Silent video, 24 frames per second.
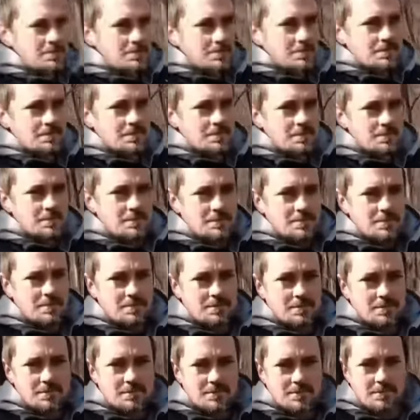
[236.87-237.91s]

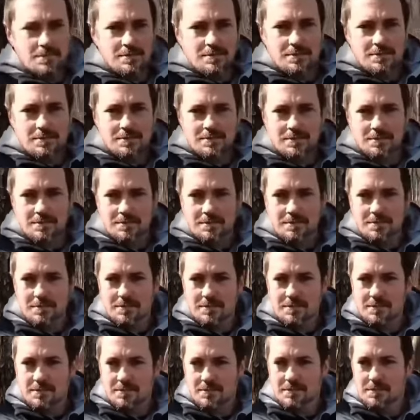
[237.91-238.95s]

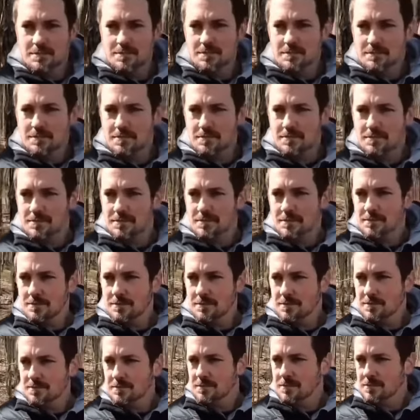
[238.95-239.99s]

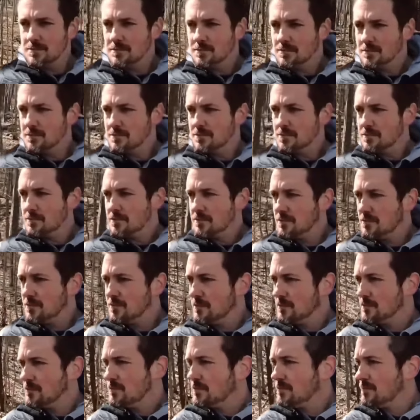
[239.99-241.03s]

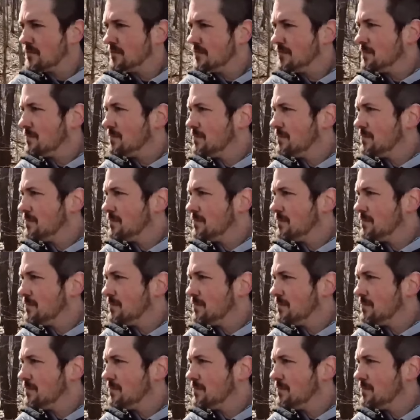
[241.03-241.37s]
(no one is talking)